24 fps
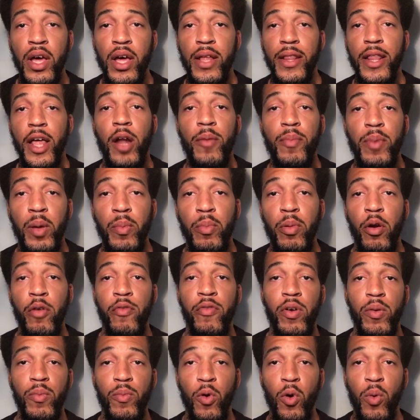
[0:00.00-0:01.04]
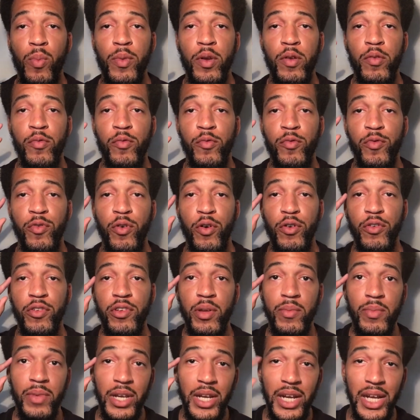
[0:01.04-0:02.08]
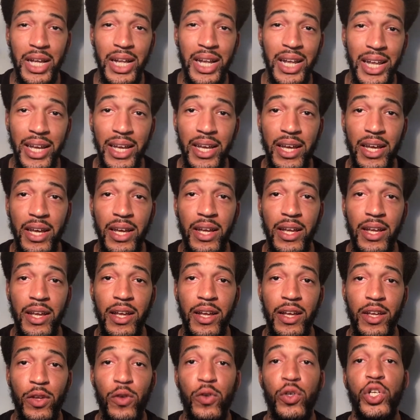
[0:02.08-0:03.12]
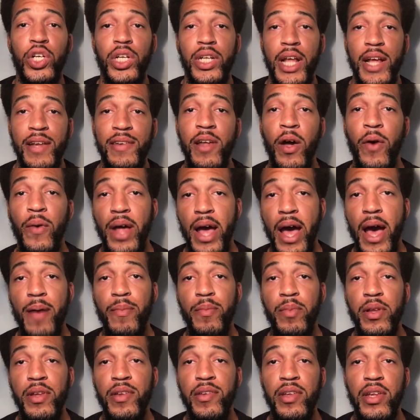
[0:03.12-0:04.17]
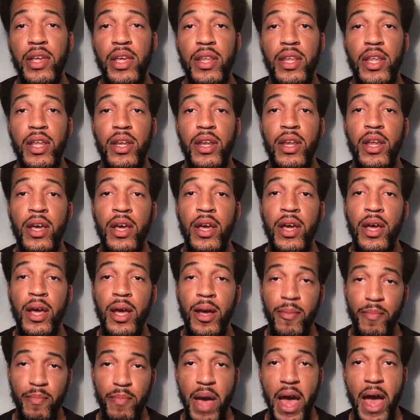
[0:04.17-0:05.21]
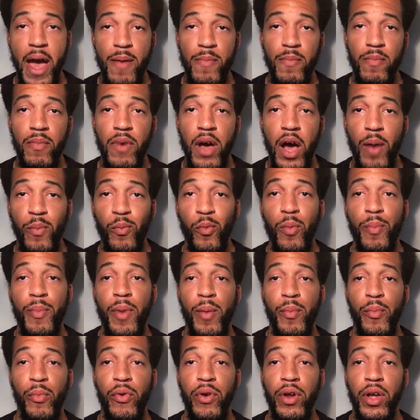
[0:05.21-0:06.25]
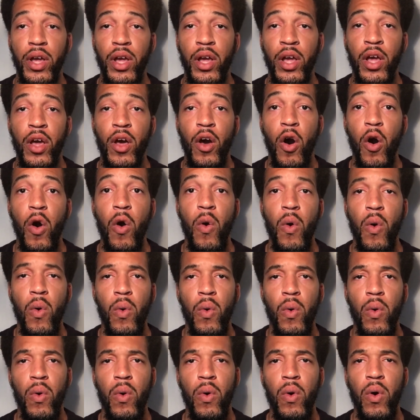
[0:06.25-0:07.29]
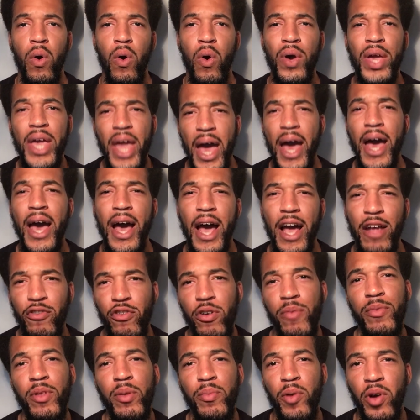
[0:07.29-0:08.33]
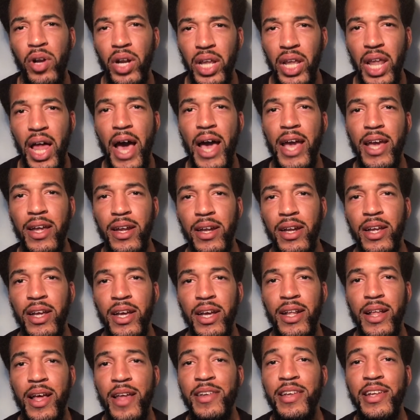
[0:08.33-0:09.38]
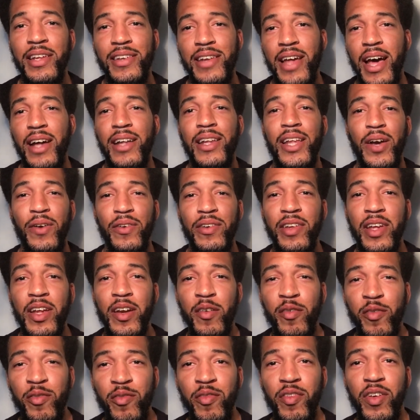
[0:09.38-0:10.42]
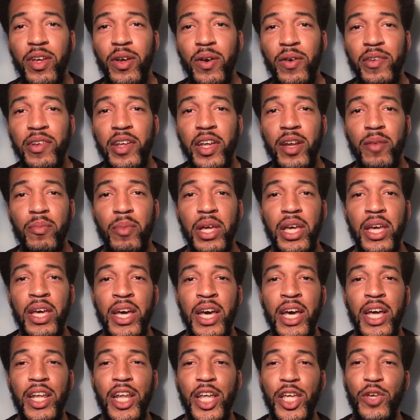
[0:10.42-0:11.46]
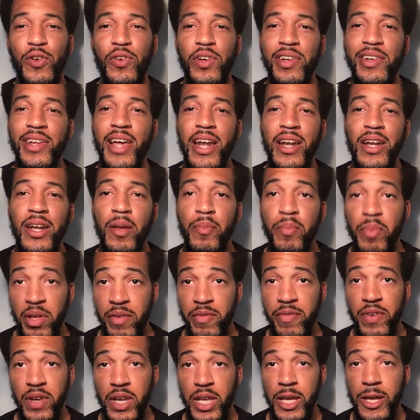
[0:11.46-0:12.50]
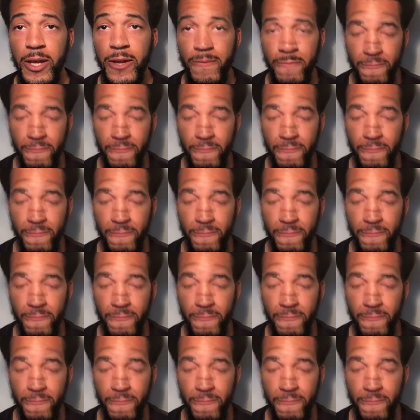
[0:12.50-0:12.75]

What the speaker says: That would be a perfect moment for something to click. Usually that's how it happens, and then bam, I'm remembering, oh yeah, I dreamt about a lion. That's exactly how it's gonna feel. It's gonna be like you just had an epiphany.